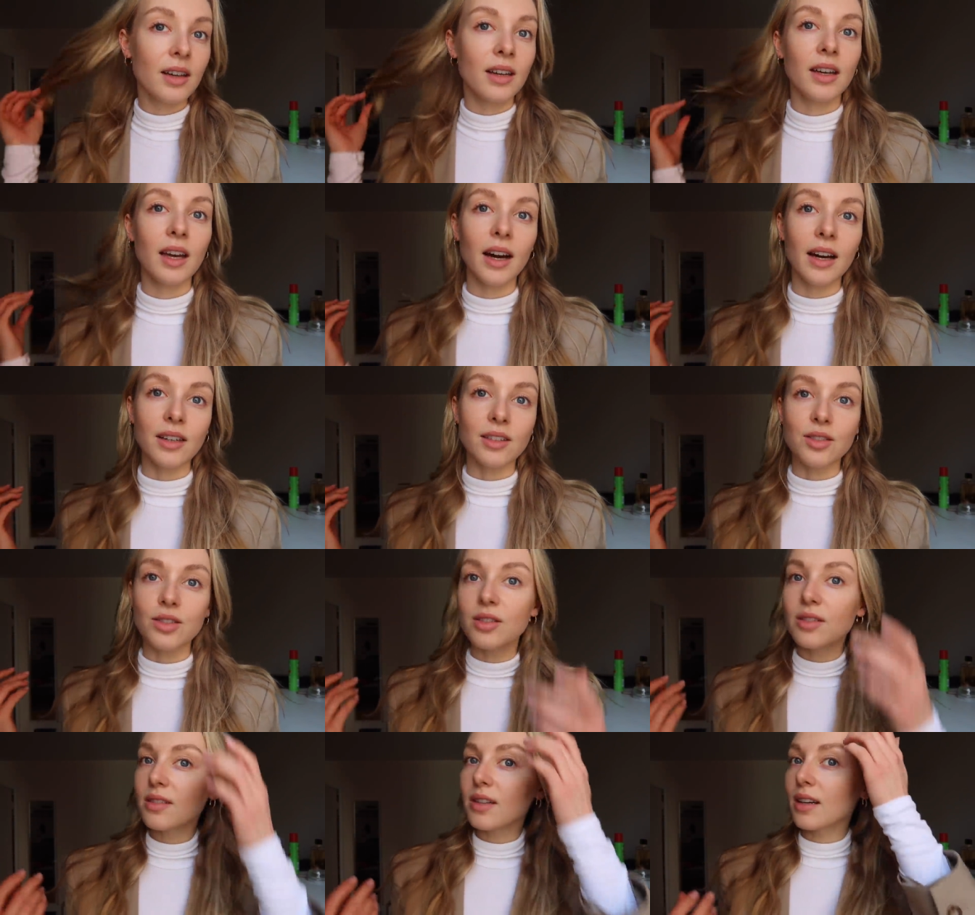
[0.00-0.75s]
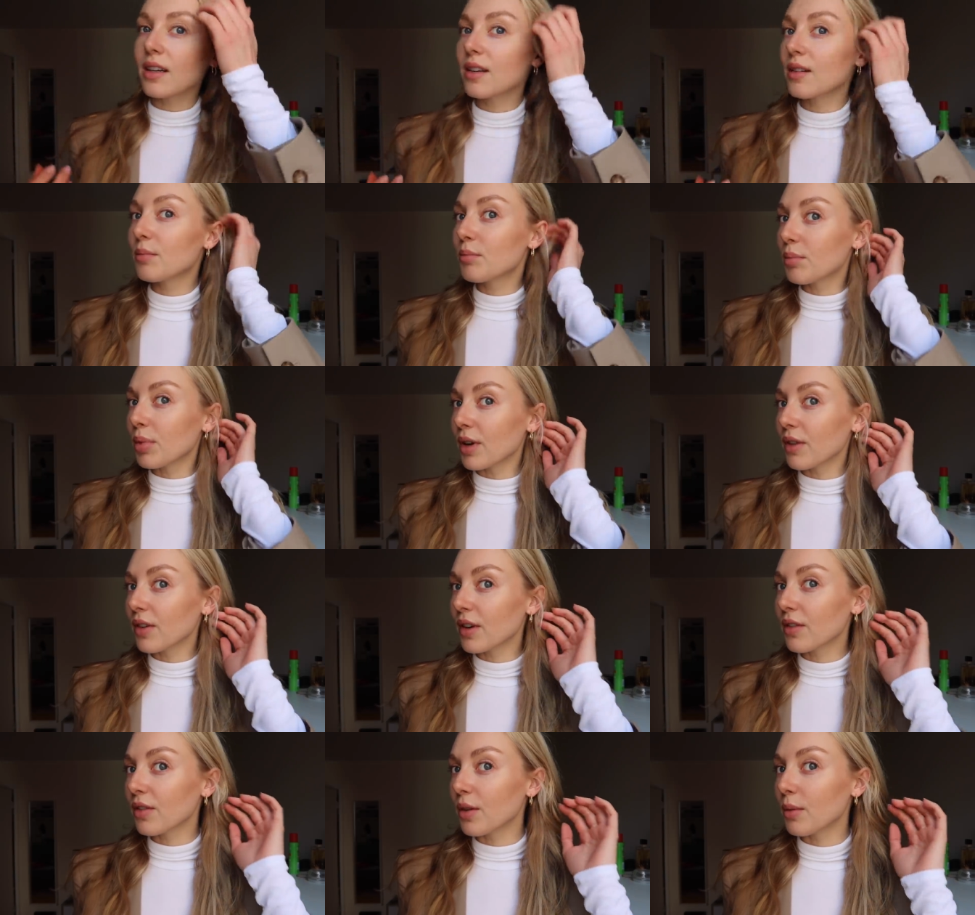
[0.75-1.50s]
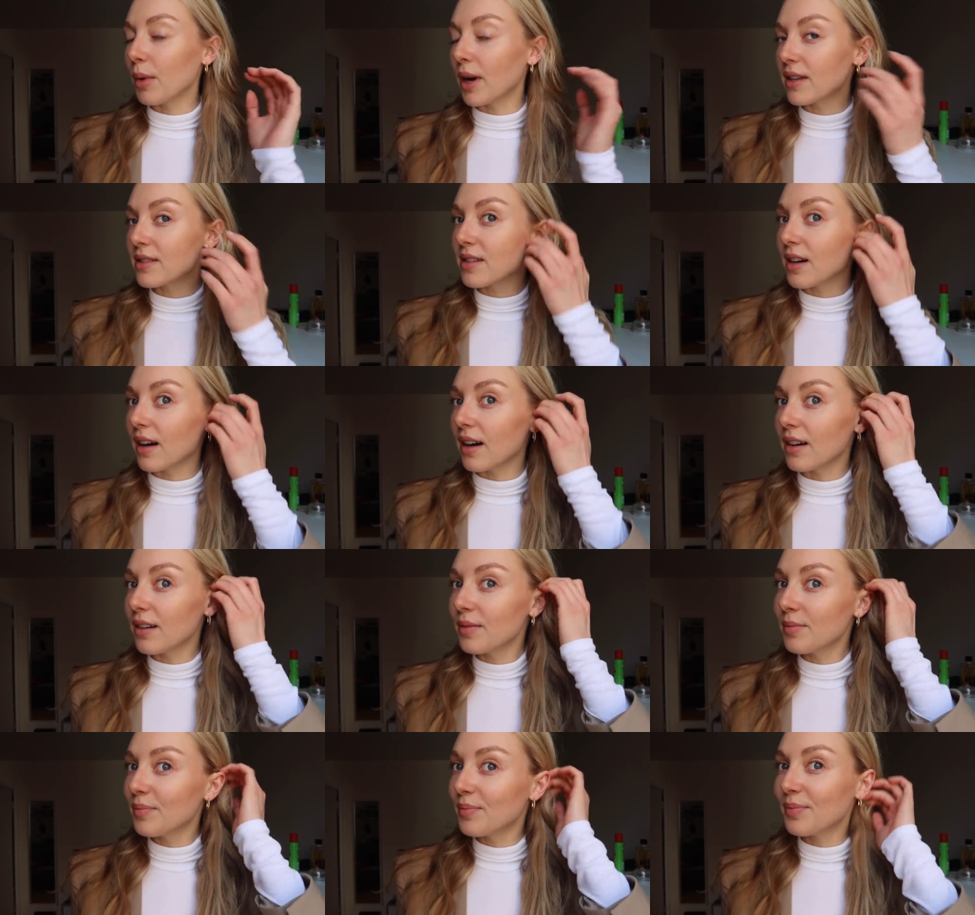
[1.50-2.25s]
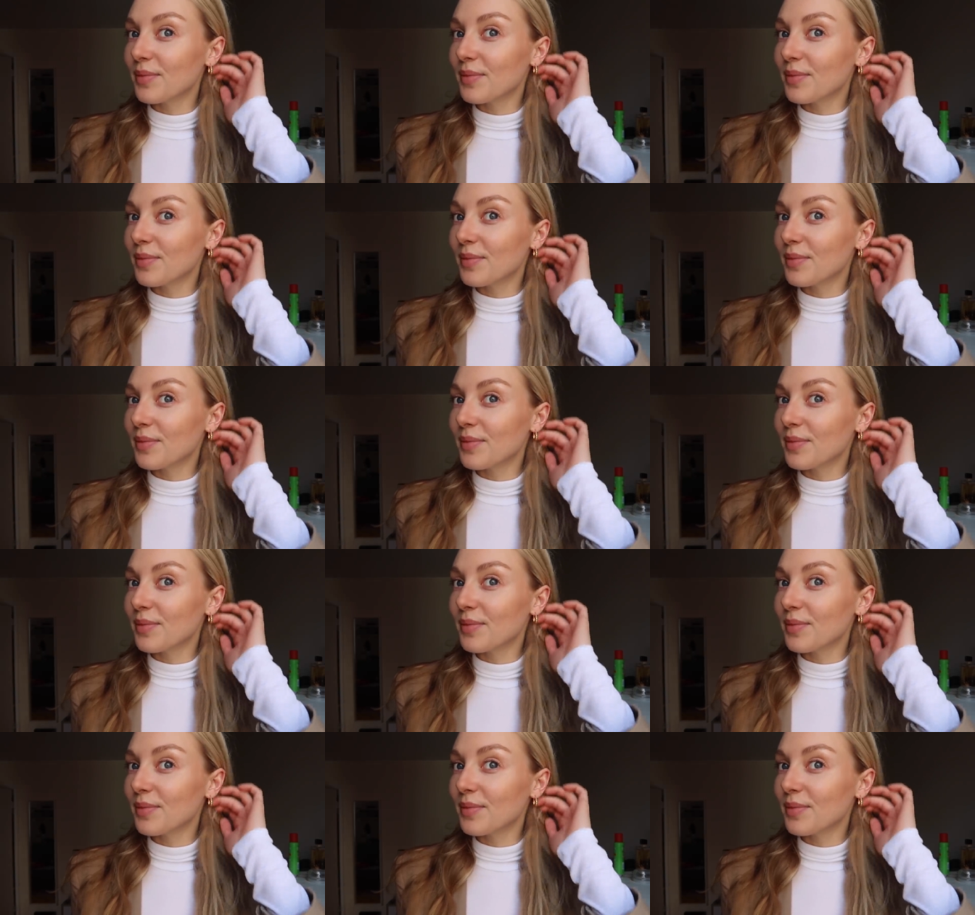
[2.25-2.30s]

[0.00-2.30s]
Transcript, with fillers: yeah it's just like perfect for my style.